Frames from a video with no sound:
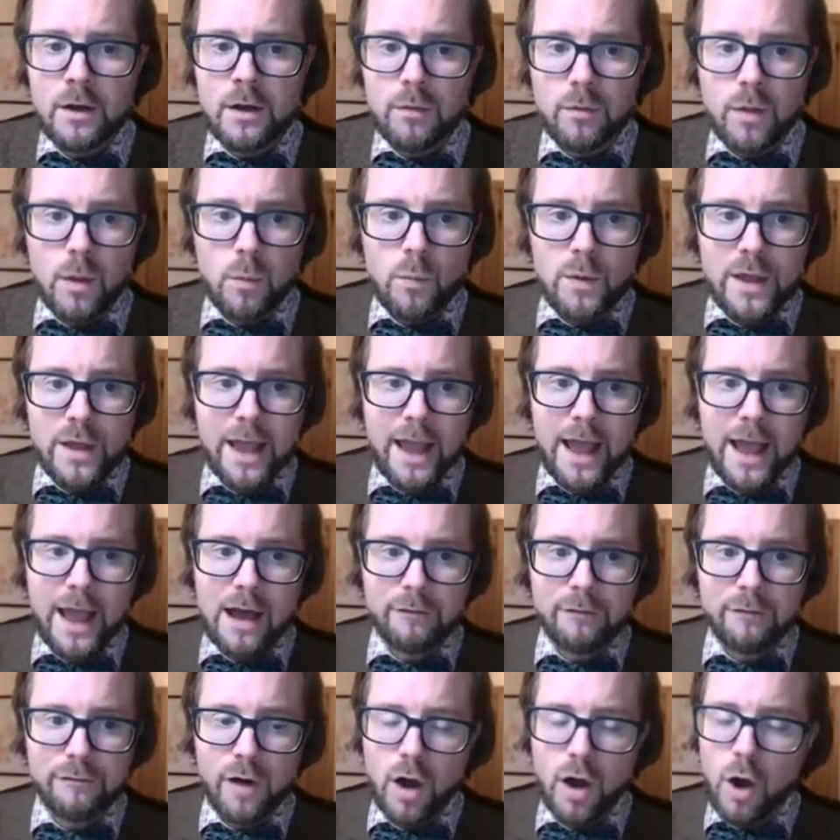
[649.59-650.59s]
then we
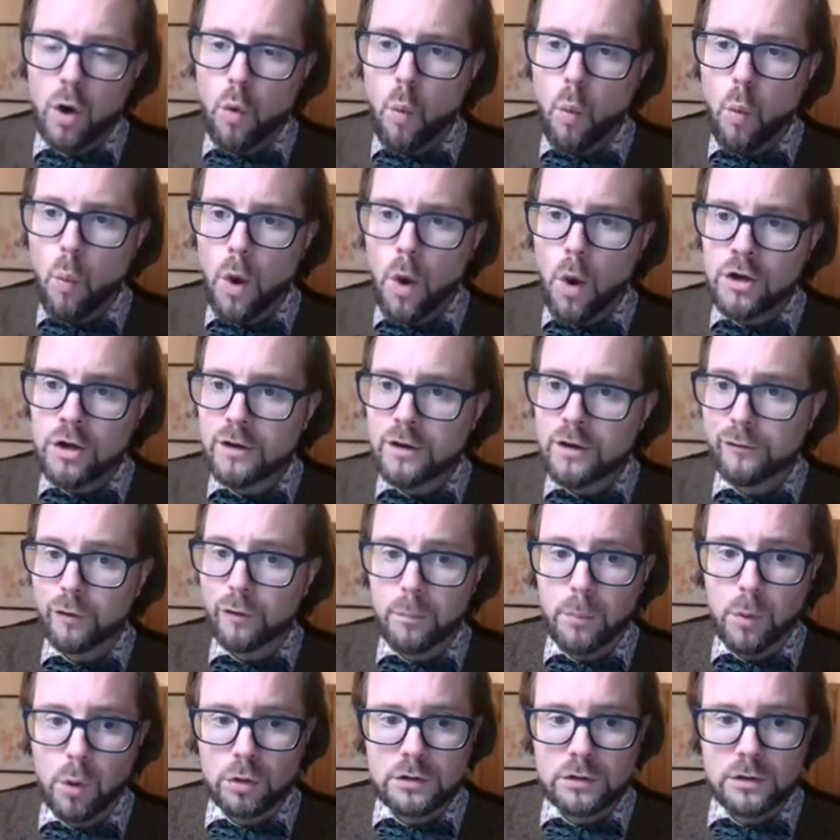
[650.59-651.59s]
have a wonderful
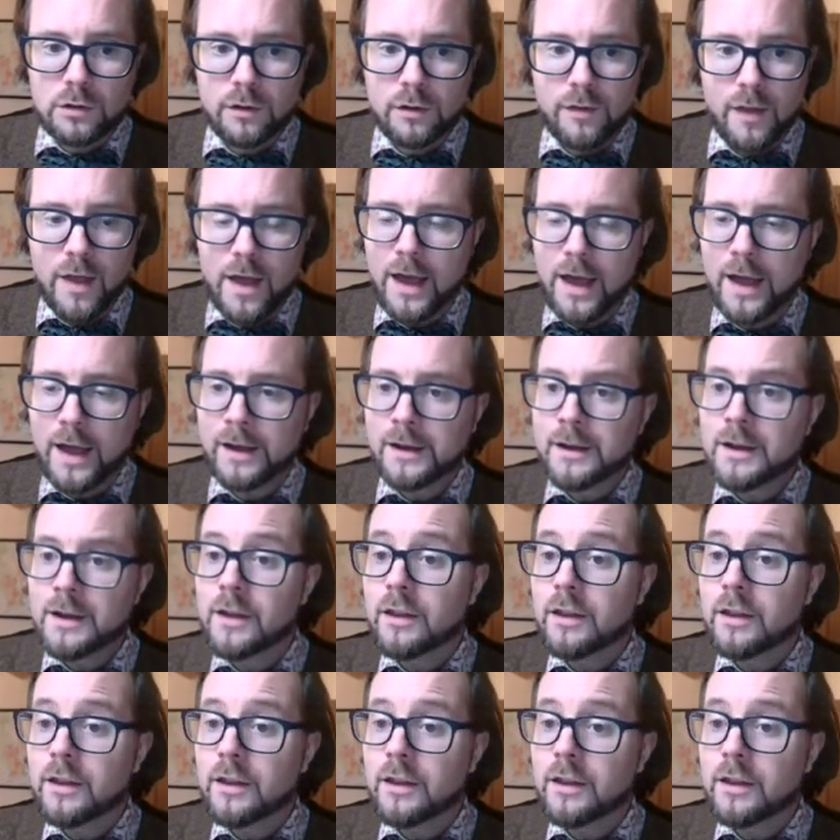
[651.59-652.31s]
portal there